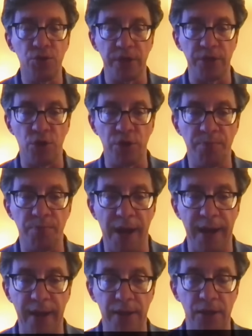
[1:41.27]
You cannot
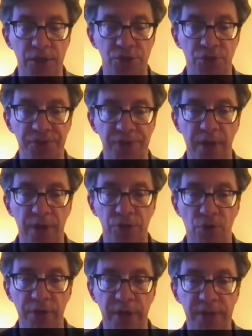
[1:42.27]
buy certain
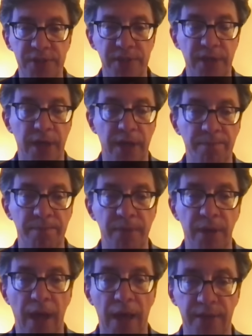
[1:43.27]
electronics
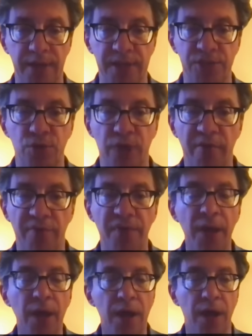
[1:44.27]
unless you have
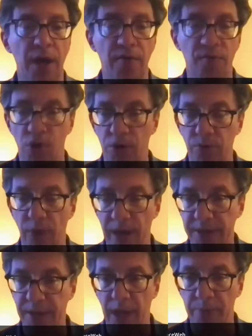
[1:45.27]

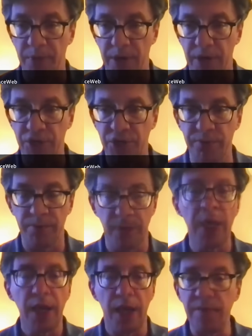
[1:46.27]
worldwide cooperation,
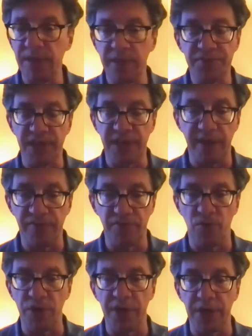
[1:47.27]
even if they have
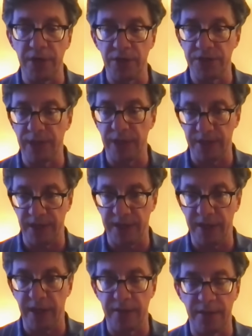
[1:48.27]
20 years, like they
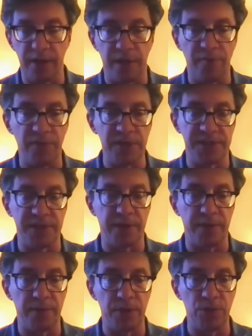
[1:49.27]
had with
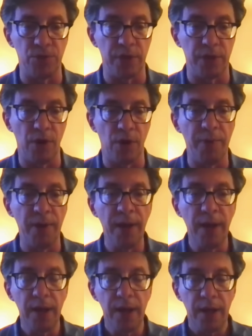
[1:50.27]
the Lunar Globe
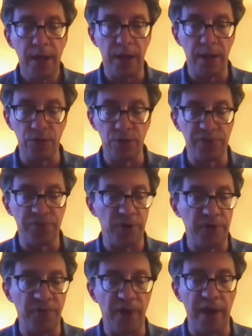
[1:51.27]
and Luna
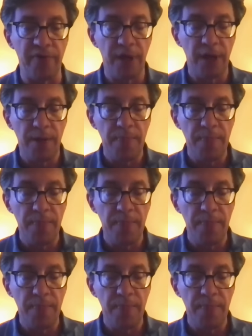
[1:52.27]
25.